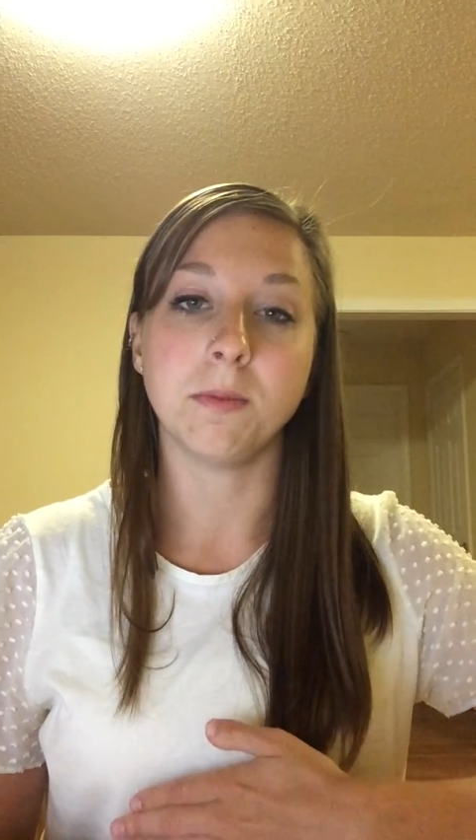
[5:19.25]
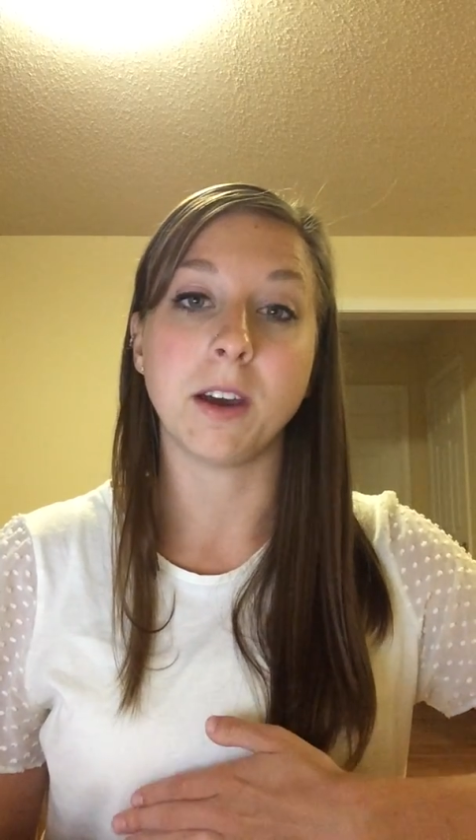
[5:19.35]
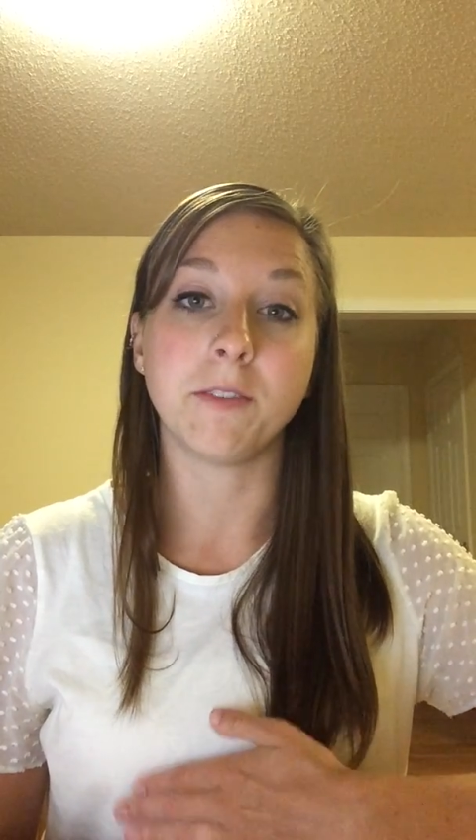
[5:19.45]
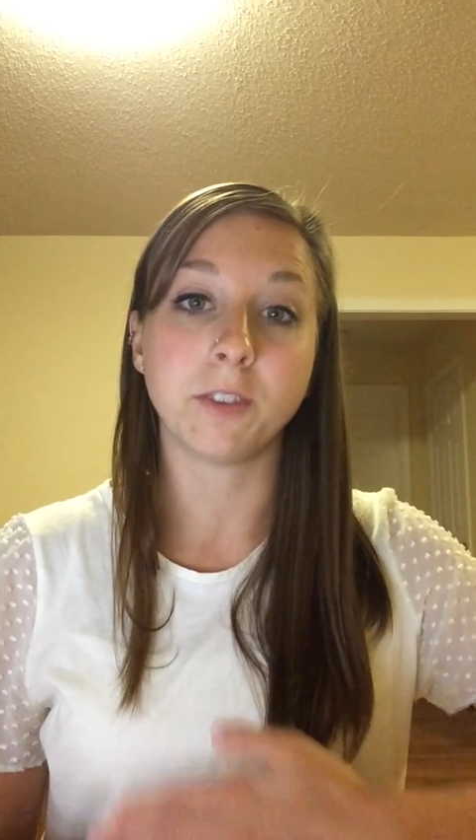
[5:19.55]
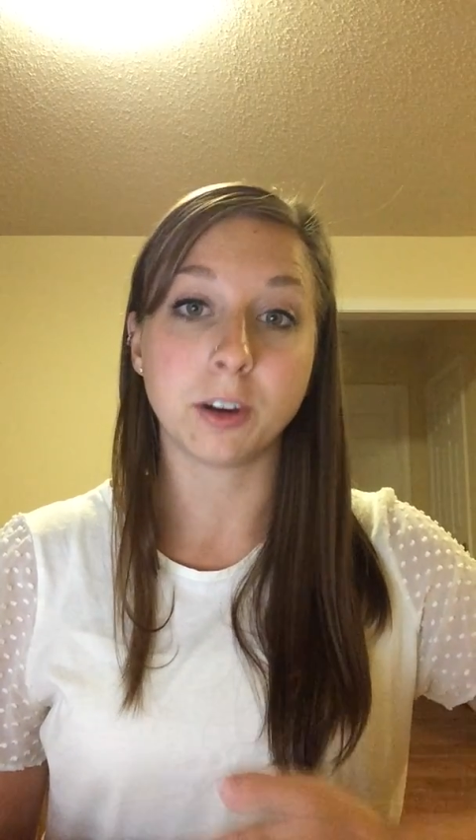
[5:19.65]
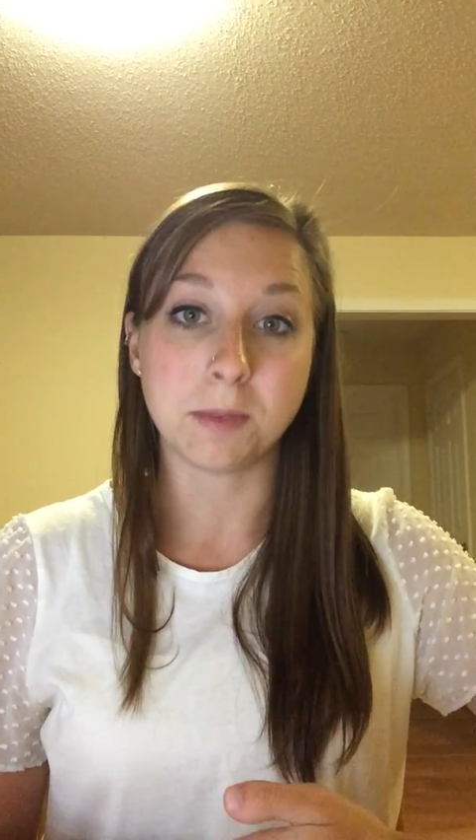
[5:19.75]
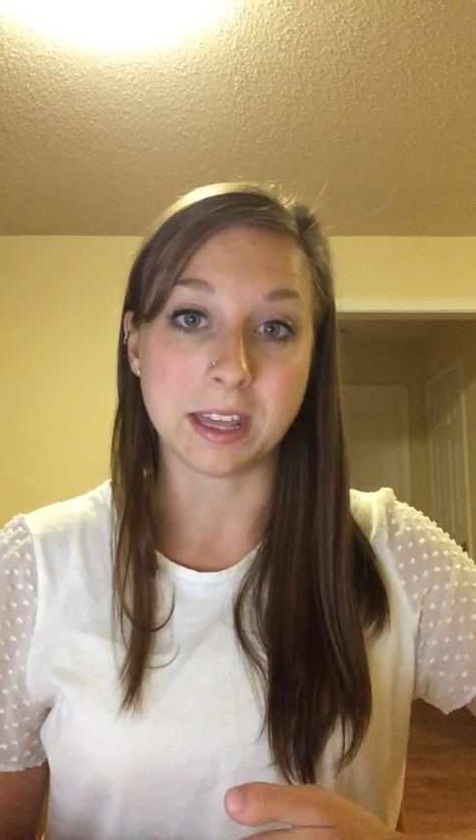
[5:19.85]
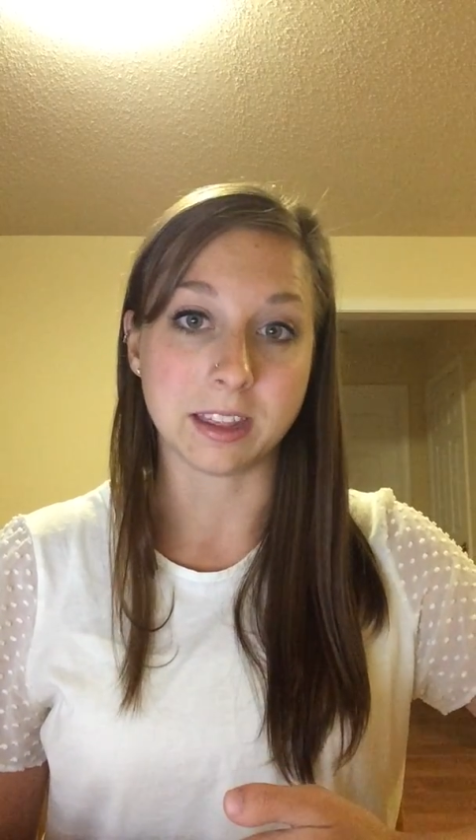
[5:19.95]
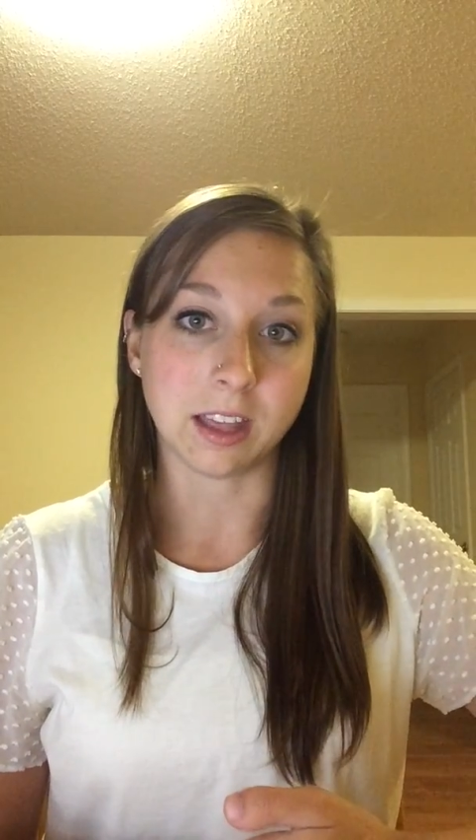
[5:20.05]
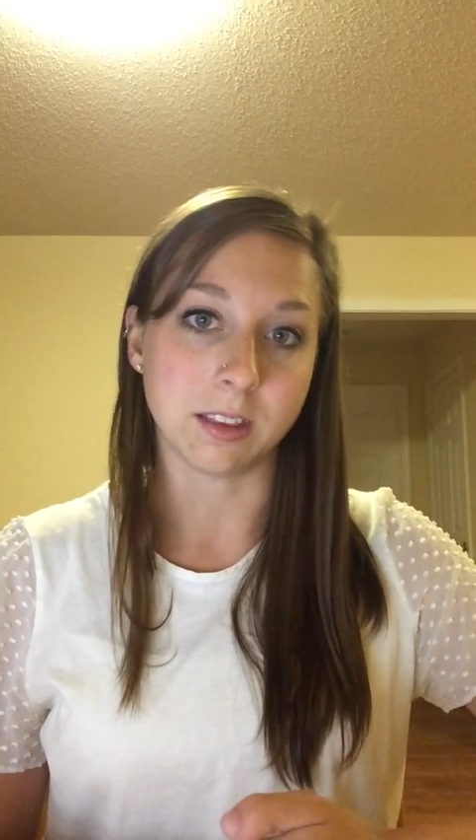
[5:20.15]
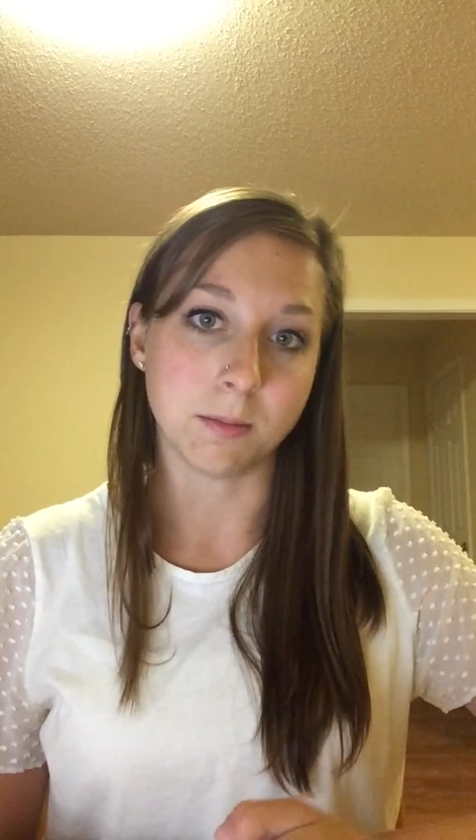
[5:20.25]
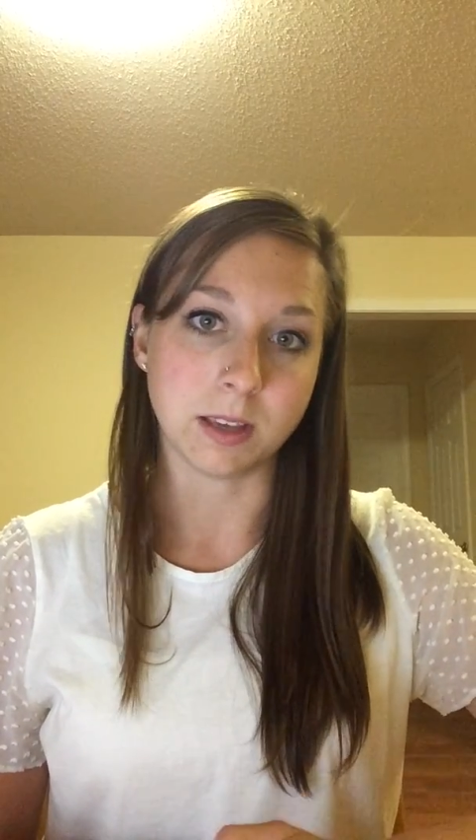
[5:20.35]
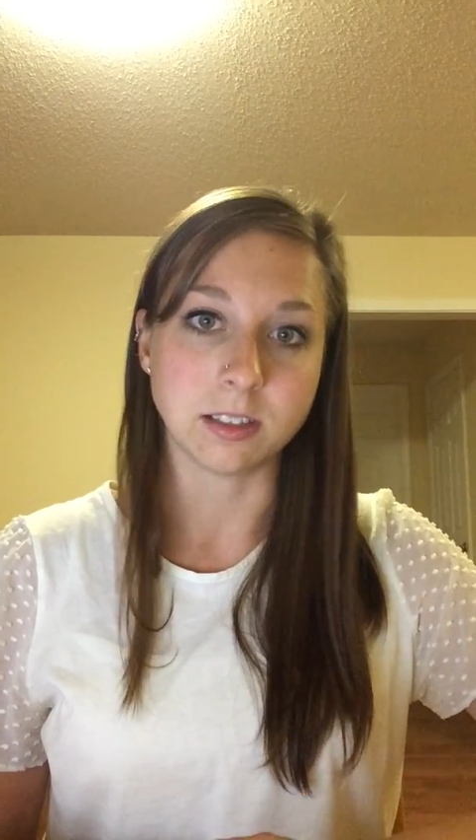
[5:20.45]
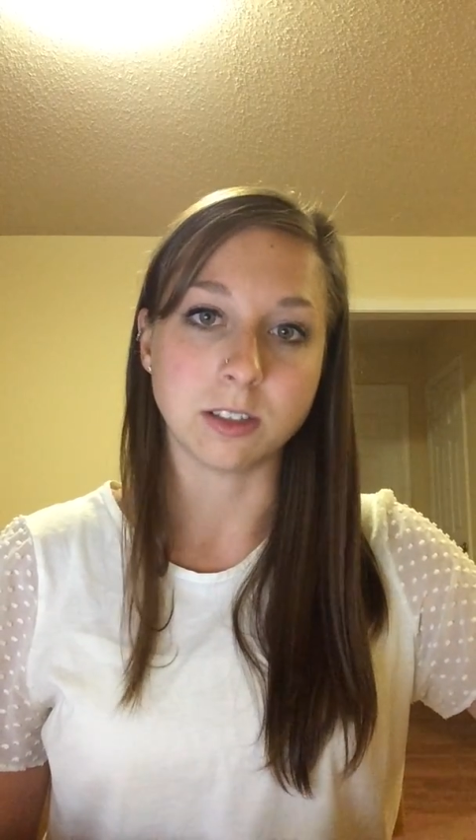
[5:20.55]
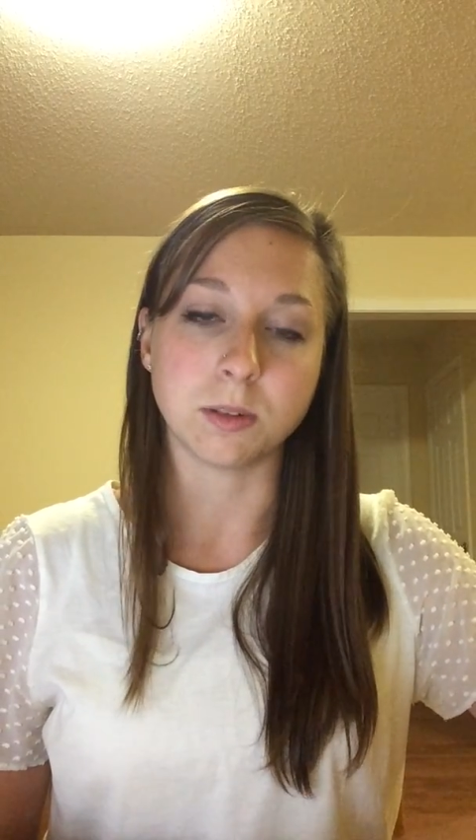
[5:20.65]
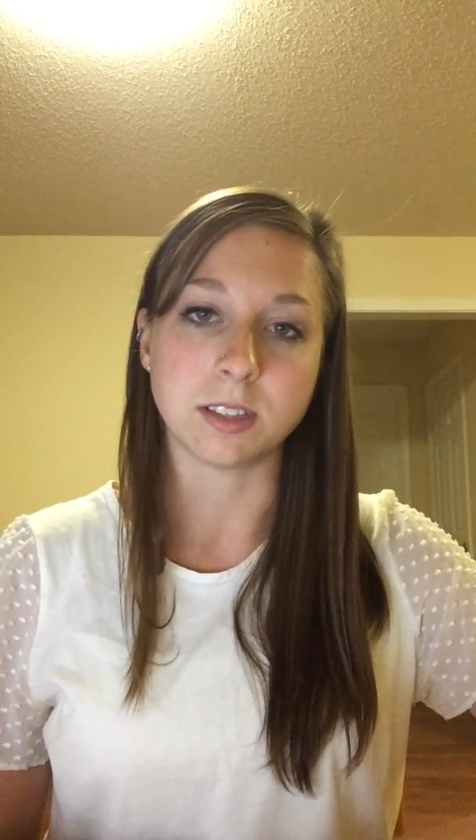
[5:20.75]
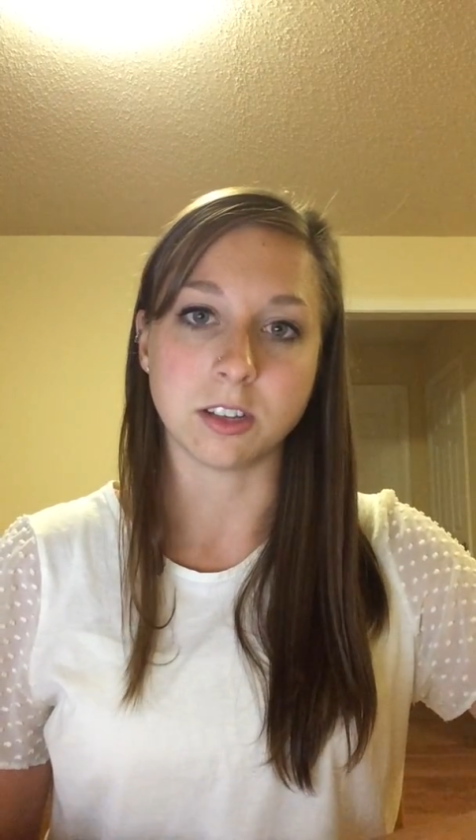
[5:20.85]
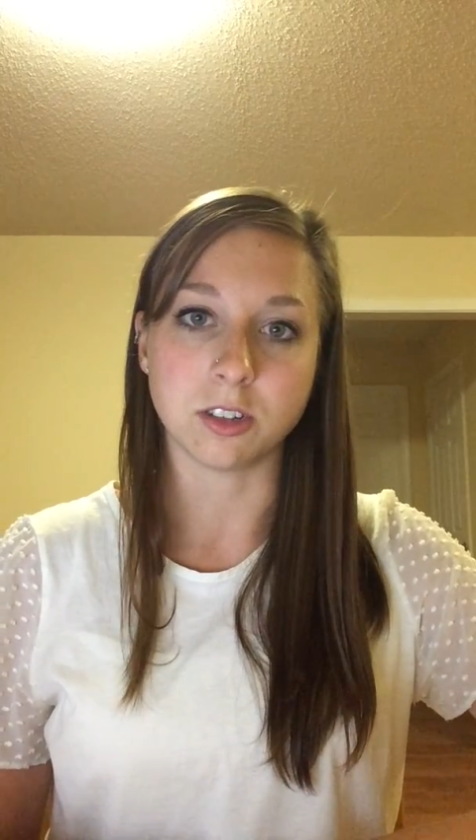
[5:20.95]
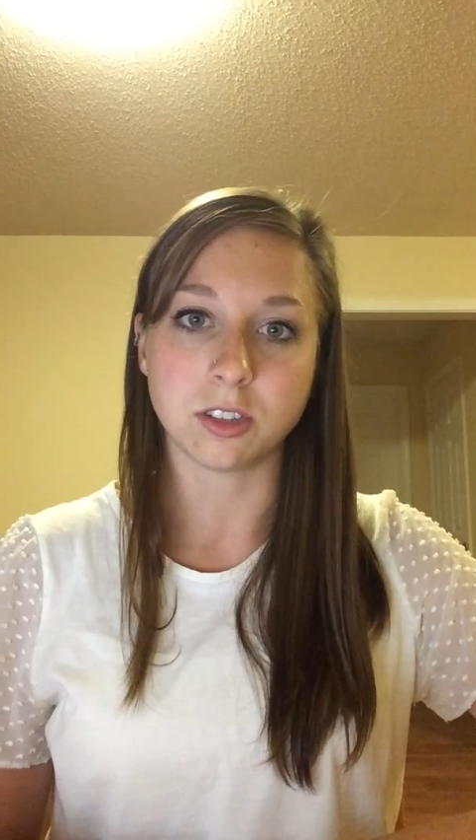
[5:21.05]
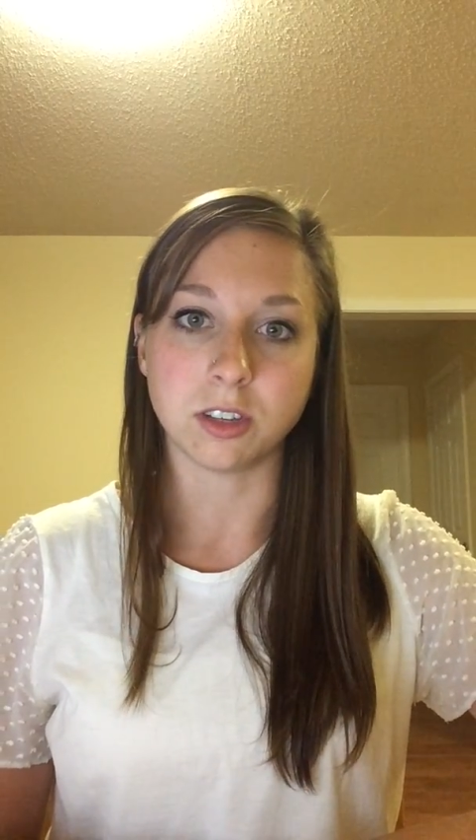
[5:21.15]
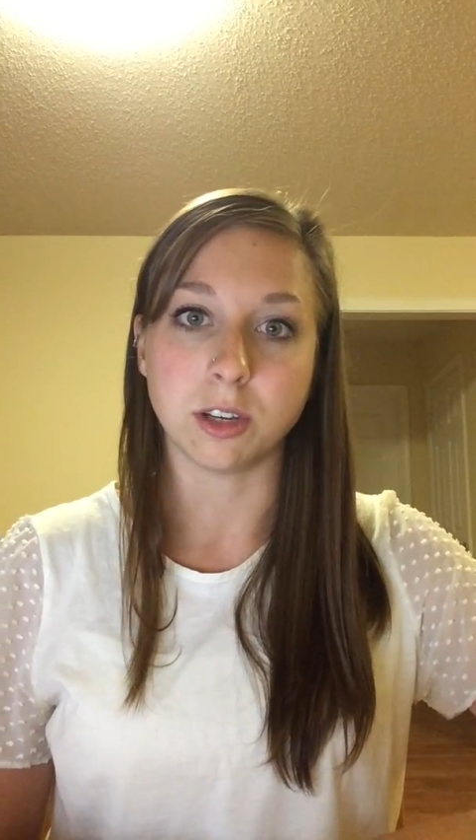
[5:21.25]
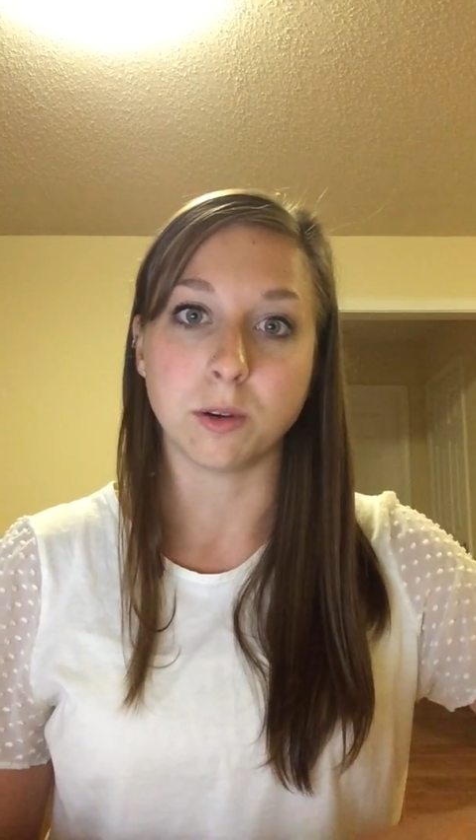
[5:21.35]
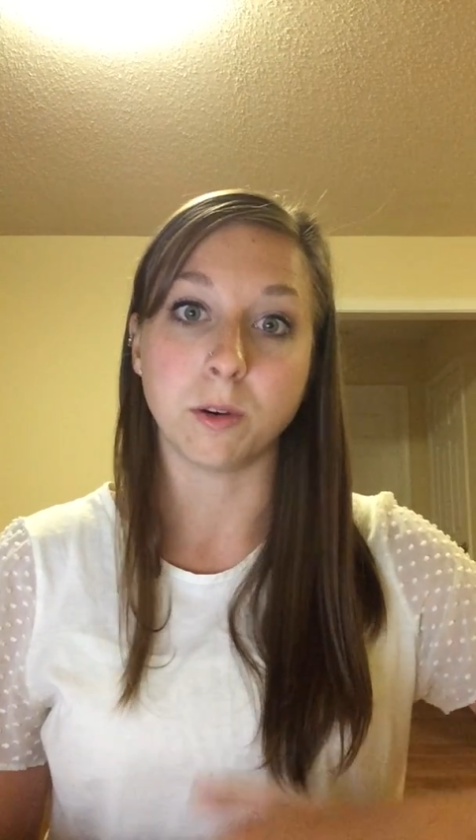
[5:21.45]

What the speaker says: affirming that the message was understood,